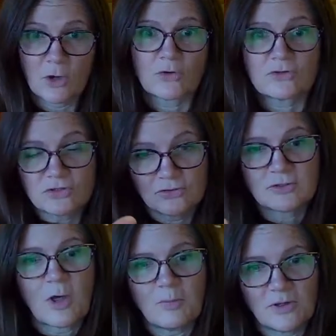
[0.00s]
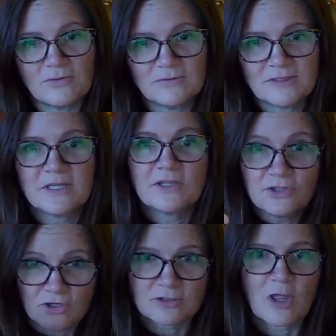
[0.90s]
local to global.
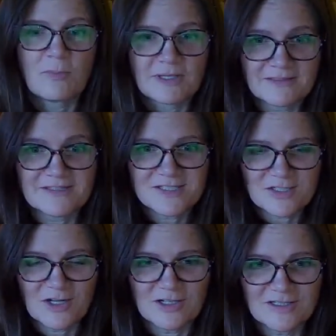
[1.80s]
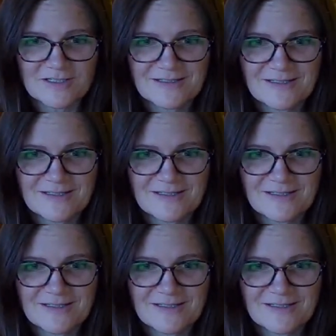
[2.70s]
You're global at the start.